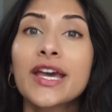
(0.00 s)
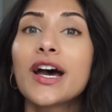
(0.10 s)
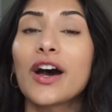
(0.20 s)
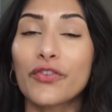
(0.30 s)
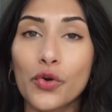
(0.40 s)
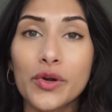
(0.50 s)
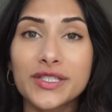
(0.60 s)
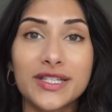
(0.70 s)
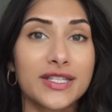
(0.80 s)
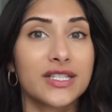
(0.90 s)
Of course,
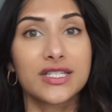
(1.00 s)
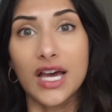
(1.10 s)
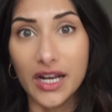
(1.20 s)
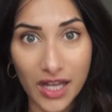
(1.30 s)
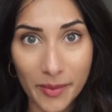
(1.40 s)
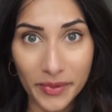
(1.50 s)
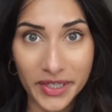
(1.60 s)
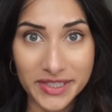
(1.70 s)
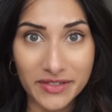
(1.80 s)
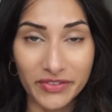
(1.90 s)
this is not a
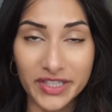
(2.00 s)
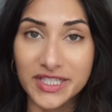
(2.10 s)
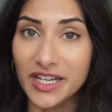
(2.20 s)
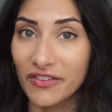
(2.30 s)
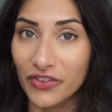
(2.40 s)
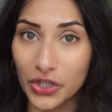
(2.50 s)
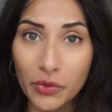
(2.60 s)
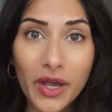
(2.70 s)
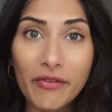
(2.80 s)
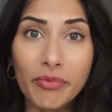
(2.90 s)
comprehensive list, and if you
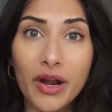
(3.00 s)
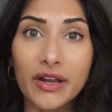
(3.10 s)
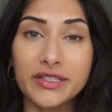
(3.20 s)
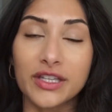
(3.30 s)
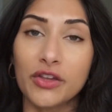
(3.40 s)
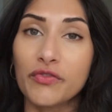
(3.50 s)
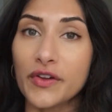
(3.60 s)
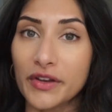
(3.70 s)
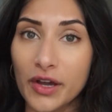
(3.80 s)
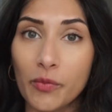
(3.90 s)
have products that you
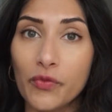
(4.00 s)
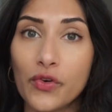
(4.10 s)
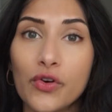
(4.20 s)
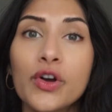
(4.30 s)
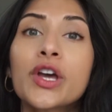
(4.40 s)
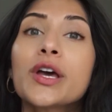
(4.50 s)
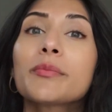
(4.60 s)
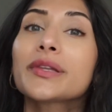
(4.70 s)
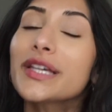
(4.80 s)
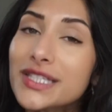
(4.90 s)
found helpful,
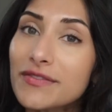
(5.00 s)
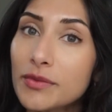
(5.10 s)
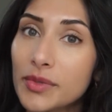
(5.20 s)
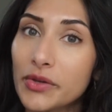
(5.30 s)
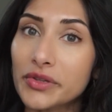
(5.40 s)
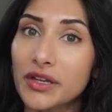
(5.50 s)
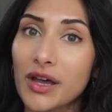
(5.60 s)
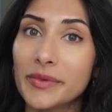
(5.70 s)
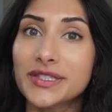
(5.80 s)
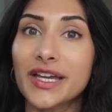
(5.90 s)
please leave them below in the
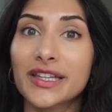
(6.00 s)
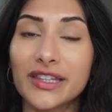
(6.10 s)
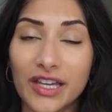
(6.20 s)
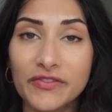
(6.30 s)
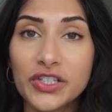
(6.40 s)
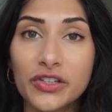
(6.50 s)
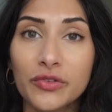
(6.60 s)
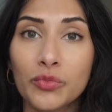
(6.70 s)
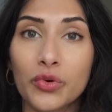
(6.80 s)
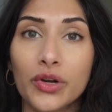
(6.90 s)
comments. I'd love to
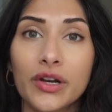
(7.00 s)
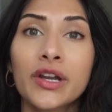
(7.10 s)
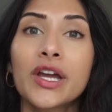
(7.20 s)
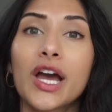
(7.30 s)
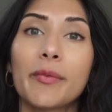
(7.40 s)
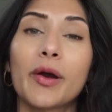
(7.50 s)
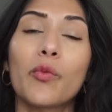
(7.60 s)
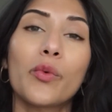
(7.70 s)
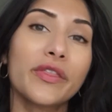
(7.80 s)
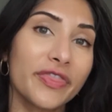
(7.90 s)
learn more
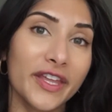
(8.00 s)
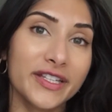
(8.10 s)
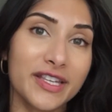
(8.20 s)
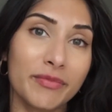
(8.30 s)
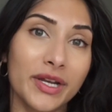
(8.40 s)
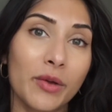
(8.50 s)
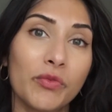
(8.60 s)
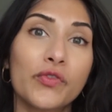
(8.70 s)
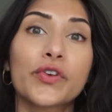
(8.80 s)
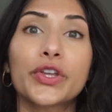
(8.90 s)
about what things have been
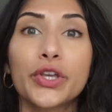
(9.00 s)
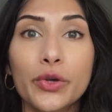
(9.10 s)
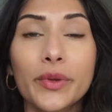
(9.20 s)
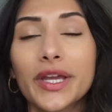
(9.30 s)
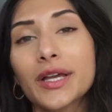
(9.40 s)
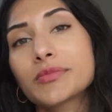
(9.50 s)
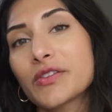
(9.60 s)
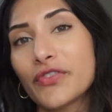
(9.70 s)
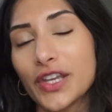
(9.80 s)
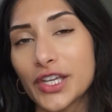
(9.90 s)
helpful for you when it comes to
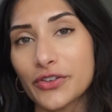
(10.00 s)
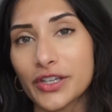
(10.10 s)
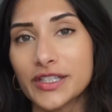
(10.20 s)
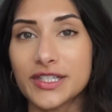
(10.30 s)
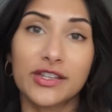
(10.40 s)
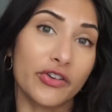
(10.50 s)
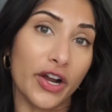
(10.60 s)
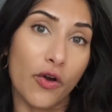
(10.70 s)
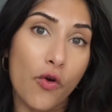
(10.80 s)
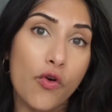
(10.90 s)
feeding your kids, either at
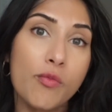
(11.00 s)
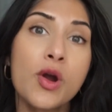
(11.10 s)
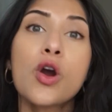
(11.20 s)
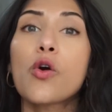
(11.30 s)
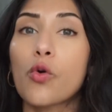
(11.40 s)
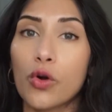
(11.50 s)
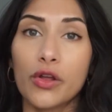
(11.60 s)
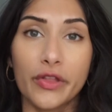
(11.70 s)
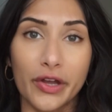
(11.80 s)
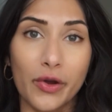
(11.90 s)
home or
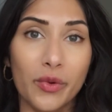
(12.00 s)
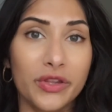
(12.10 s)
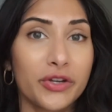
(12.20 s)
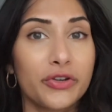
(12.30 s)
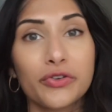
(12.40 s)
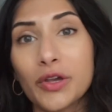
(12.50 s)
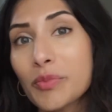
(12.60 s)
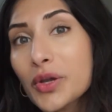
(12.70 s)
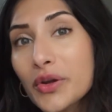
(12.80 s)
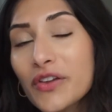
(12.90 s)
on the go, whether you're doing
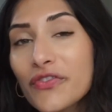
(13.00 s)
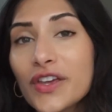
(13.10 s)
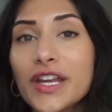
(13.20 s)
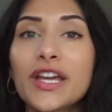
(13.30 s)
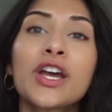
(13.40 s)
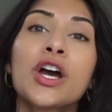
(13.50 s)
puree feeding,